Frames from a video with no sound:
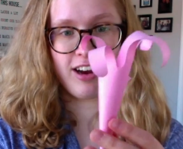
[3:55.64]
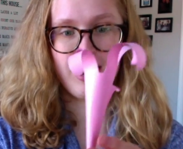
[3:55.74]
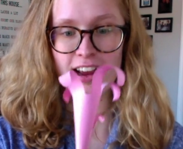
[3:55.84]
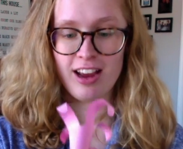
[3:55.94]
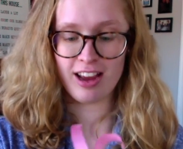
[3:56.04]

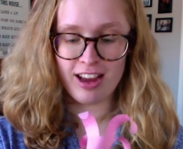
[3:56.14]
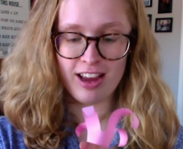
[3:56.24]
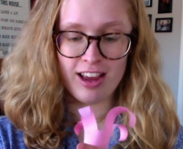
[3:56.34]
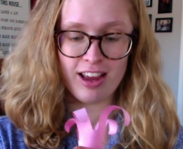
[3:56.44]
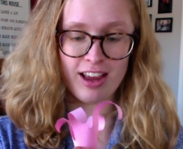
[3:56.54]

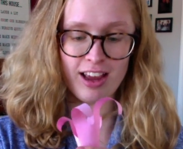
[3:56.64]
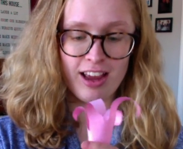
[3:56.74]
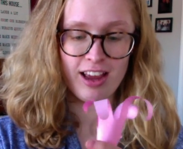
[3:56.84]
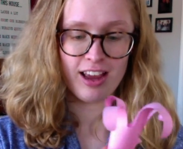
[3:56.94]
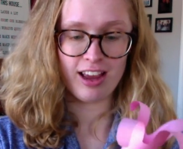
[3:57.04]

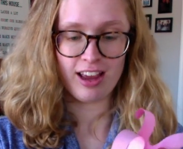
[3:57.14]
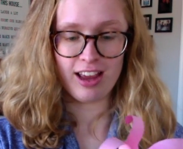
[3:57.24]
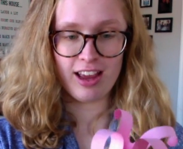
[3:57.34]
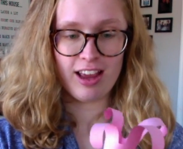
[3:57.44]
No one is speaking in this clip.